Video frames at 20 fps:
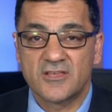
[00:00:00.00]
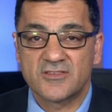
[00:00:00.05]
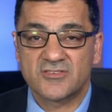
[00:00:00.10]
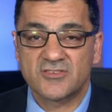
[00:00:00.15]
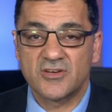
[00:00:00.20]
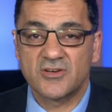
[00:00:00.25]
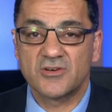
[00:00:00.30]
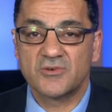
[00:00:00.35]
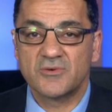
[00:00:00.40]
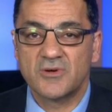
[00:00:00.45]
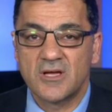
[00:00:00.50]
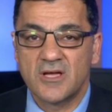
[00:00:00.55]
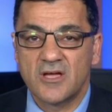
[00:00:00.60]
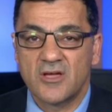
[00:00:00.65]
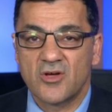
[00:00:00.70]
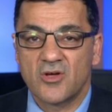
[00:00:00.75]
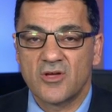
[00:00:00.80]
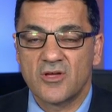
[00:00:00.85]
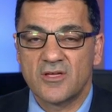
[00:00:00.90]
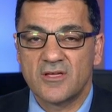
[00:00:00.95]
So
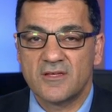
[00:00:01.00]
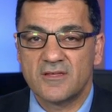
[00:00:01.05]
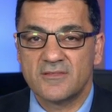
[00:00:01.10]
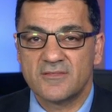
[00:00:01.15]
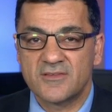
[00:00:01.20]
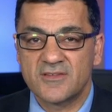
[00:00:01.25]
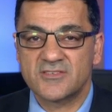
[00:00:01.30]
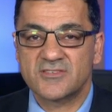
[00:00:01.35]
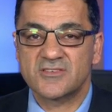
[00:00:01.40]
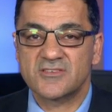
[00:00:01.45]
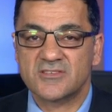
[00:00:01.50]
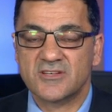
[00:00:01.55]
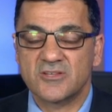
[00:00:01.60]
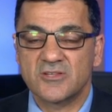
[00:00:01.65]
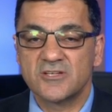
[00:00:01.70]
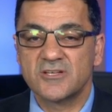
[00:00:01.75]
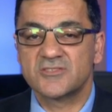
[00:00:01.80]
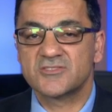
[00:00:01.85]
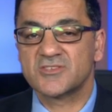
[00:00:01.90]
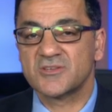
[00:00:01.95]
this is
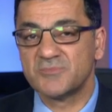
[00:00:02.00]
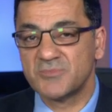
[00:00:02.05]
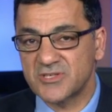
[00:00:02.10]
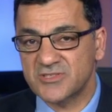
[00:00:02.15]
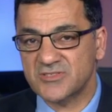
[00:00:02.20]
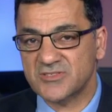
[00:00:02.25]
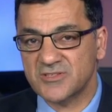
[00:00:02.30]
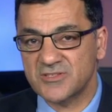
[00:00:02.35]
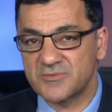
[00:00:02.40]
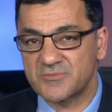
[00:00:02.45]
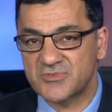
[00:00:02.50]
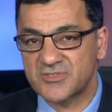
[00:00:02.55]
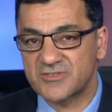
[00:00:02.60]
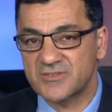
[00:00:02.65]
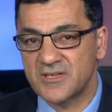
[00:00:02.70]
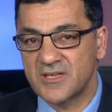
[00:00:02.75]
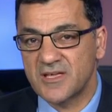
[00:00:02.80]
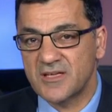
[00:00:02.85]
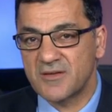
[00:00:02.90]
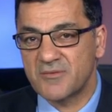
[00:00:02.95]
clear to
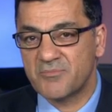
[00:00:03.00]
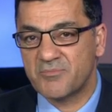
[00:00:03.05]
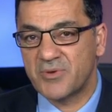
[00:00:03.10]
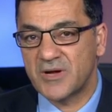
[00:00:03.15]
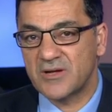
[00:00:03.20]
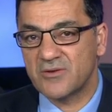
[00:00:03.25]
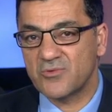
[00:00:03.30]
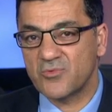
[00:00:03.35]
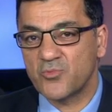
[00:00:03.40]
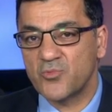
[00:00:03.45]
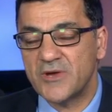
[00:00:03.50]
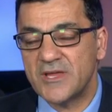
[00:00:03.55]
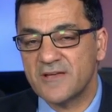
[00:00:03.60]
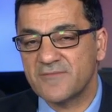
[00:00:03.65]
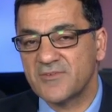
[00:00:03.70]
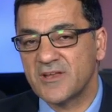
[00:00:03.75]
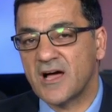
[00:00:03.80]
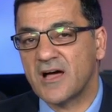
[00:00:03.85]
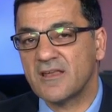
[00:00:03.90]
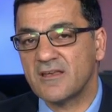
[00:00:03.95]
Muslims, But we
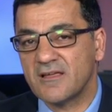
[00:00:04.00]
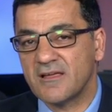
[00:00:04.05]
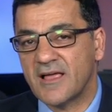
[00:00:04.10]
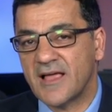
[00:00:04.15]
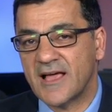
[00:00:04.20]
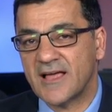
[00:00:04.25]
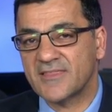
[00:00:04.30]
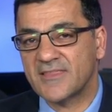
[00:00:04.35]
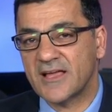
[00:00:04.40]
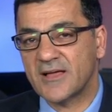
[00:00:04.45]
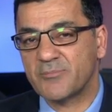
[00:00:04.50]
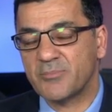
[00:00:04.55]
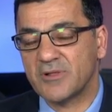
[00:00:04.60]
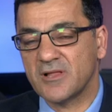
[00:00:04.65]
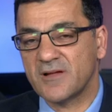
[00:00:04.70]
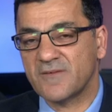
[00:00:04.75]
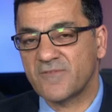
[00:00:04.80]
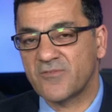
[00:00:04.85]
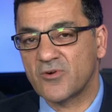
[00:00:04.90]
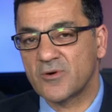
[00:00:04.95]
have not had that
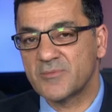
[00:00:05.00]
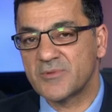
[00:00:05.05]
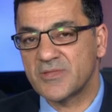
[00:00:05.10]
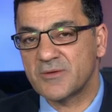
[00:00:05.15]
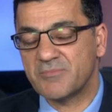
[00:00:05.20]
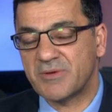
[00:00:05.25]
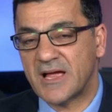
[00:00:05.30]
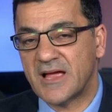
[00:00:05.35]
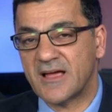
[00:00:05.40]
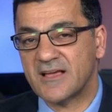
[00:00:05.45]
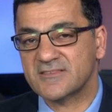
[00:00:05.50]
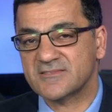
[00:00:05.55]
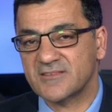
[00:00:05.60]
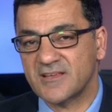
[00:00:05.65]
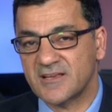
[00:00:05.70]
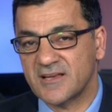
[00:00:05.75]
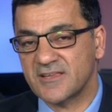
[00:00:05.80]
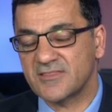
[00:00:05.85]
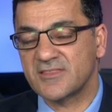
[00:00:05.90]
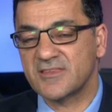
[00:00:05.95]
platform in the
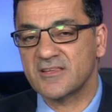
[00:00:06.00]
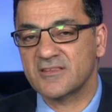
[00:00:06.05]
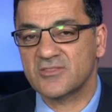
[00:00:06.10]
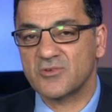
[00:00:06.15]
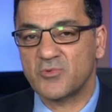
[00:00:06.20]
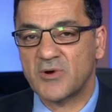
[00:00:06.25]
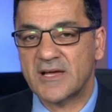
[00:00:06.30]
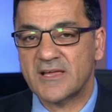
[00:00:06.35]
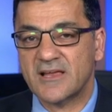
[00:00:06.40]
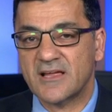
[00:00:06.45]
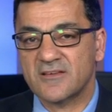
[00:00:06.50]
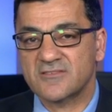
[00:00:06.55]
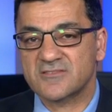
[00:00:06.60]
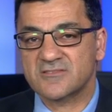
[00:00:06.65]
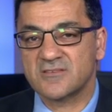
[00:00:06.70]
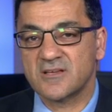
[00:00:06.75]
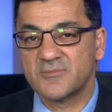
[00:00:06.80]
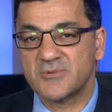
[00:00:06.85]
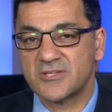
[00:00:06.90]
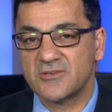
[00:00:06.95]
past, and I think the White
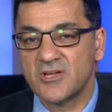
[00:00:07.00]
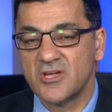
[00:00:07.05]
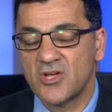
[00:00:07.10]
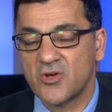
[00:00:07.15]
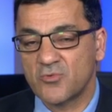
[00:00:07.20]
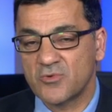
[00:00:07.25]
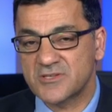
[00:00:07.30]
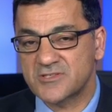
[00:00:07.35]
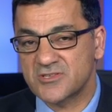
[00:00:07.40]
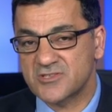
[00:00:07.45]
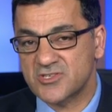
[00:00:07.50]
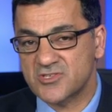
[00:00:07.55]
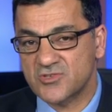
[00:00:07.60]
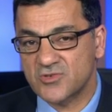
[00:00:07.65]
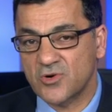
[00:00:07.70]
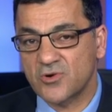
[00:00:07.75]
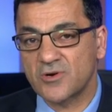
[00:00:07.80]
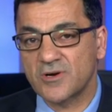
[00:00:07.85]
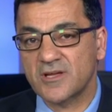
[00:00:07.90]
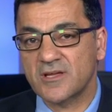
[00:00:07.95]
House summit was
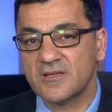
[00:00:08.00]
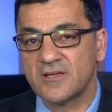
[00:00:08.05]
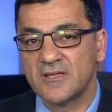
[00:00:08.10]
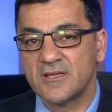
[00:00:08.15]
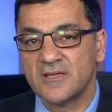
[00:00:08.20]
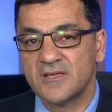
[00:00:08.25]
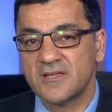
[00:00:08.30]
historic